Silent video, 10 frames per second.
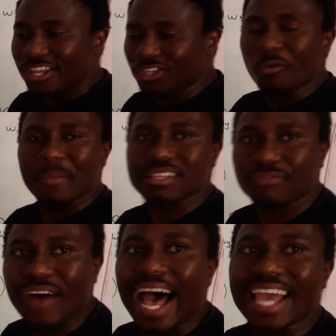You must
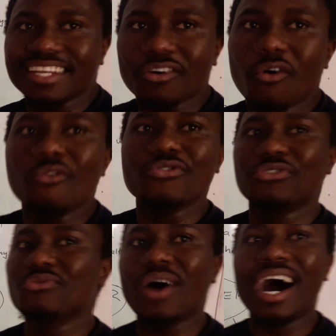find who
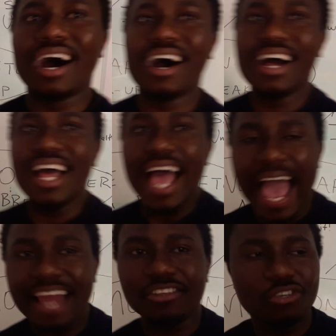you are,
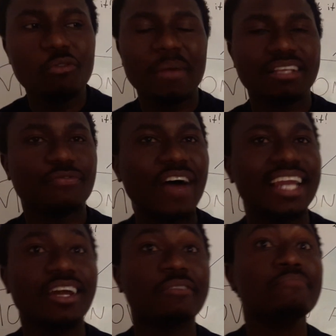and you must
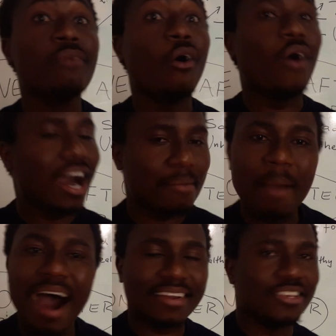find out more
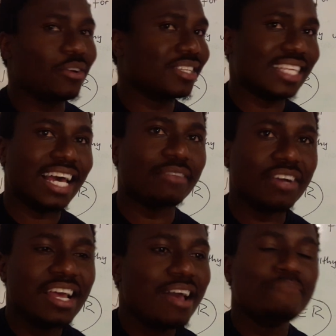about yourself,
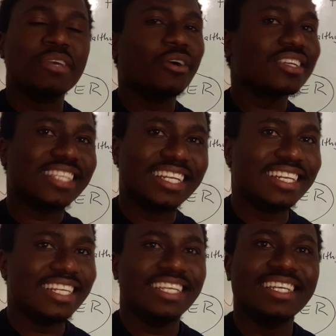because
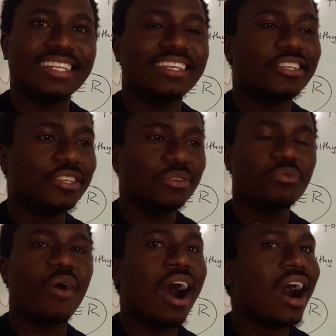indeed
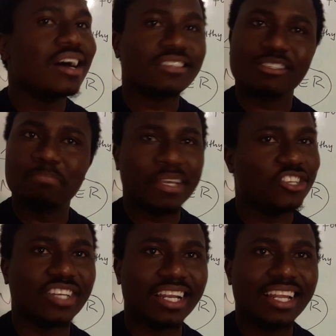you are
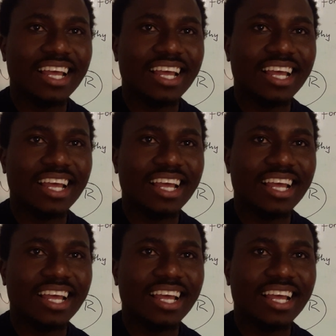special.